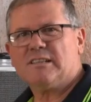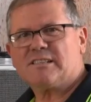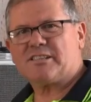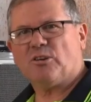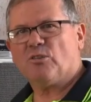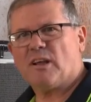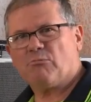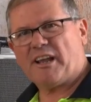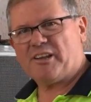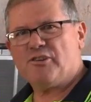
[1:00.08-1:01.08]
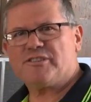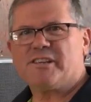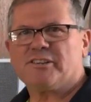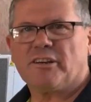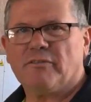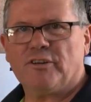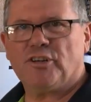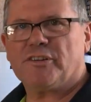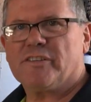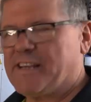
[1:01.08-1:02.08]
cell that we're using to
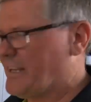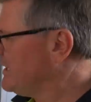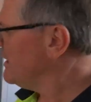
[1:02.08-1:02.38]
convert the